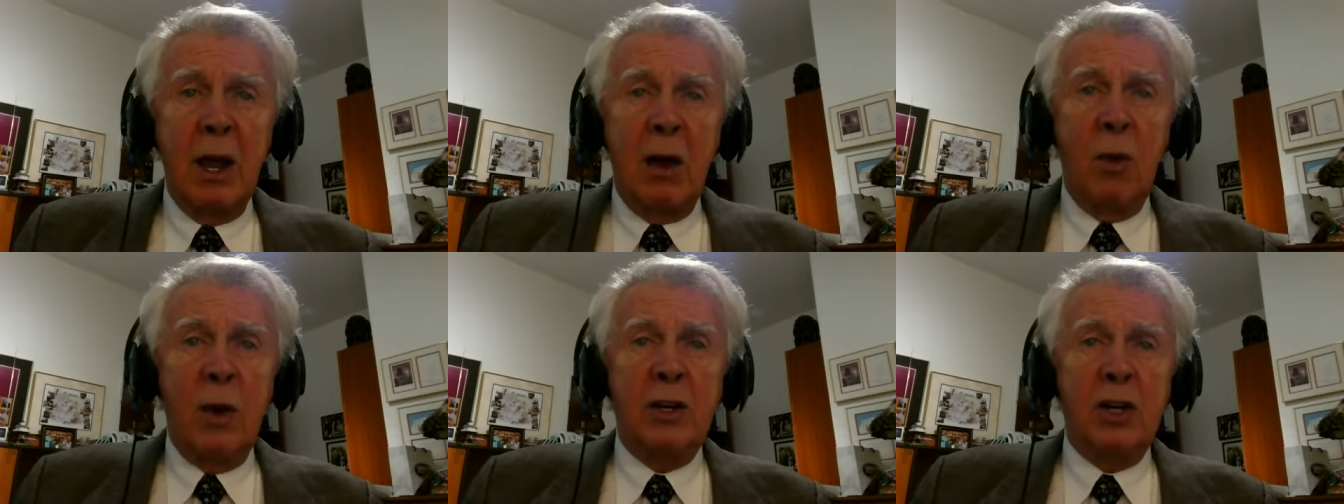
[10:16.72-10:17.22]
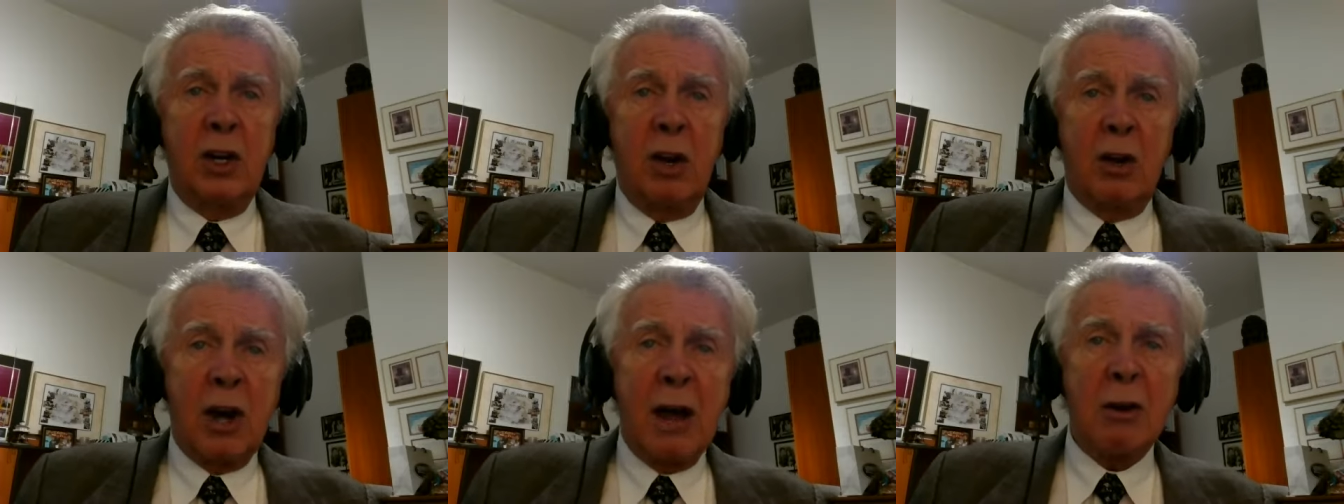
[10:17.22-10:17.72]
When
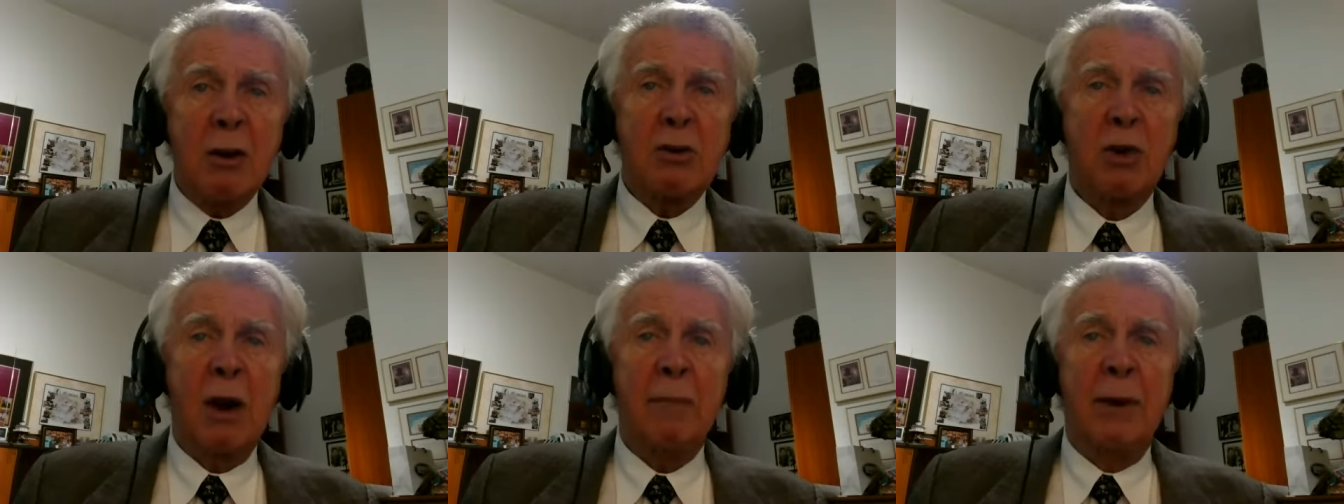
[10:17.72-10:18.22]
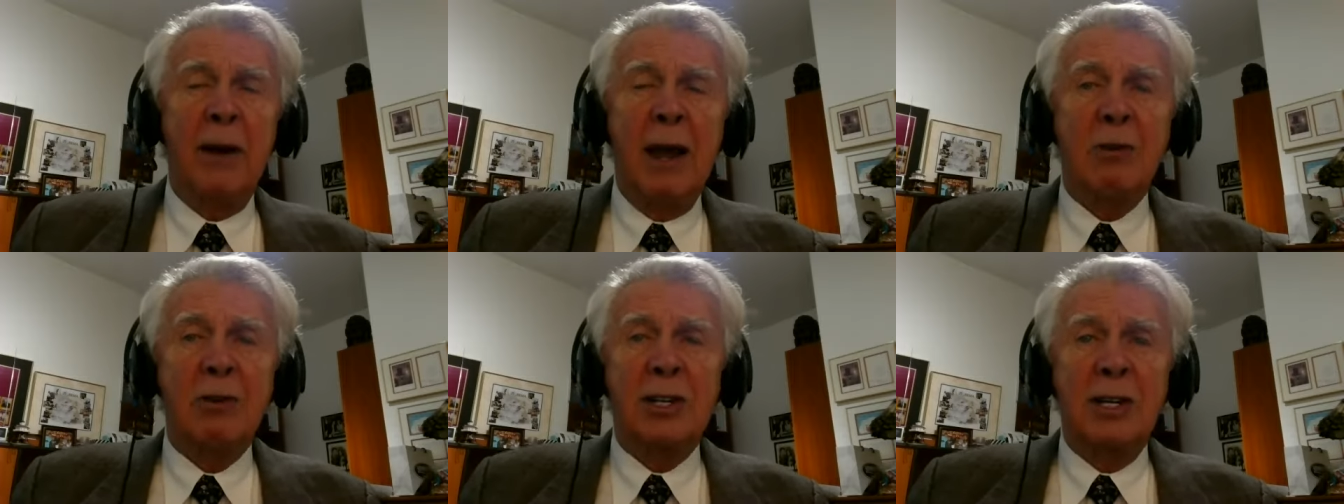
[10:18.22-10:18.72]
Donald Trump
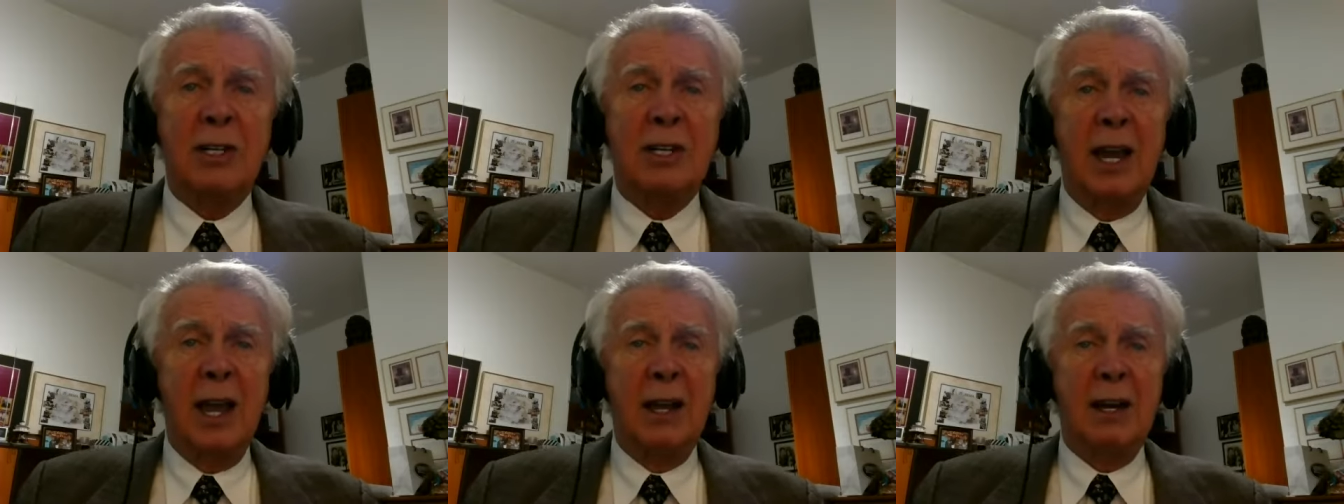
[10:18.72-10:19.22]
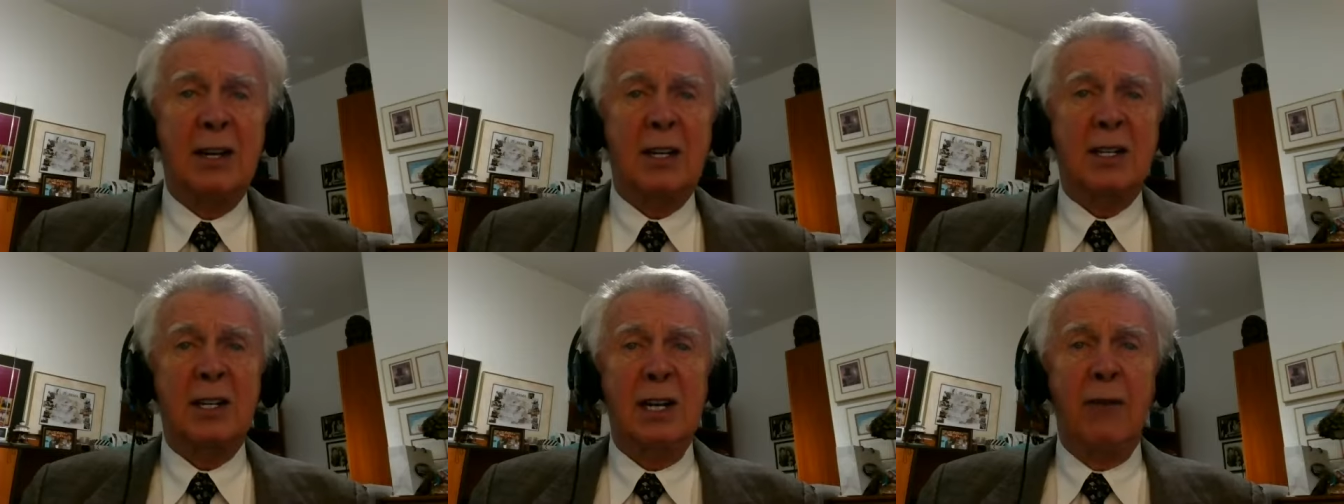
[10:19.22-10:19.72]
announced his
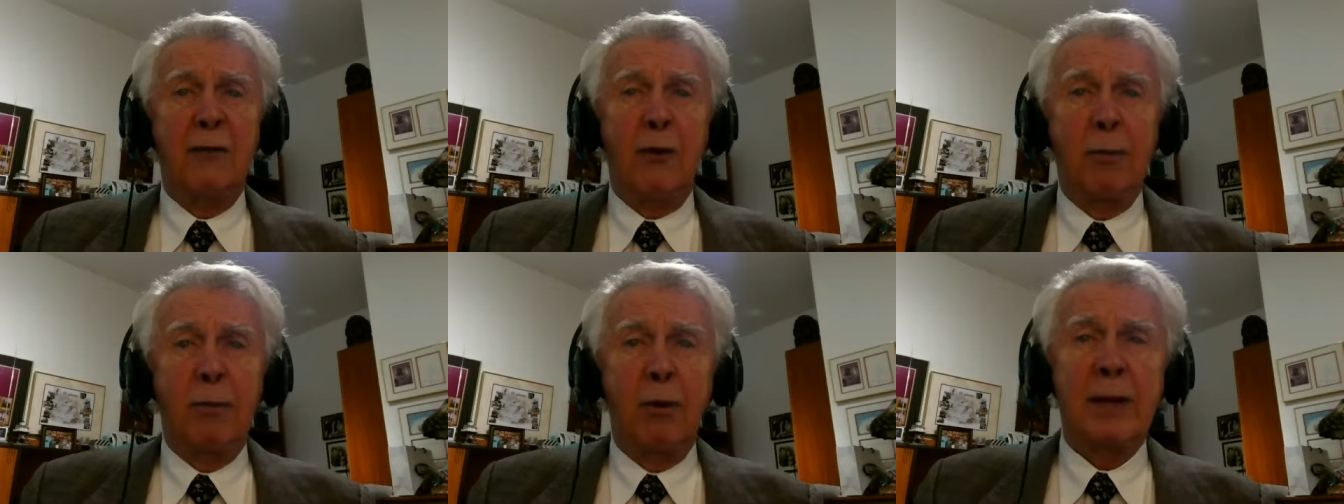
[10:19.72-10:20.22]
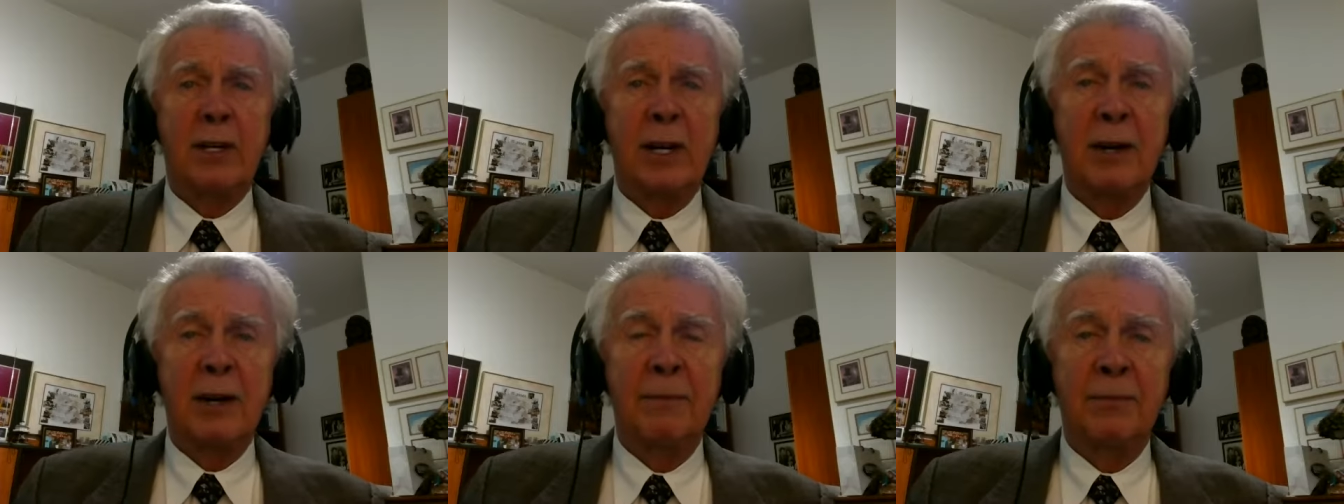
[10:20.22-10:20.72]
candidacy for president,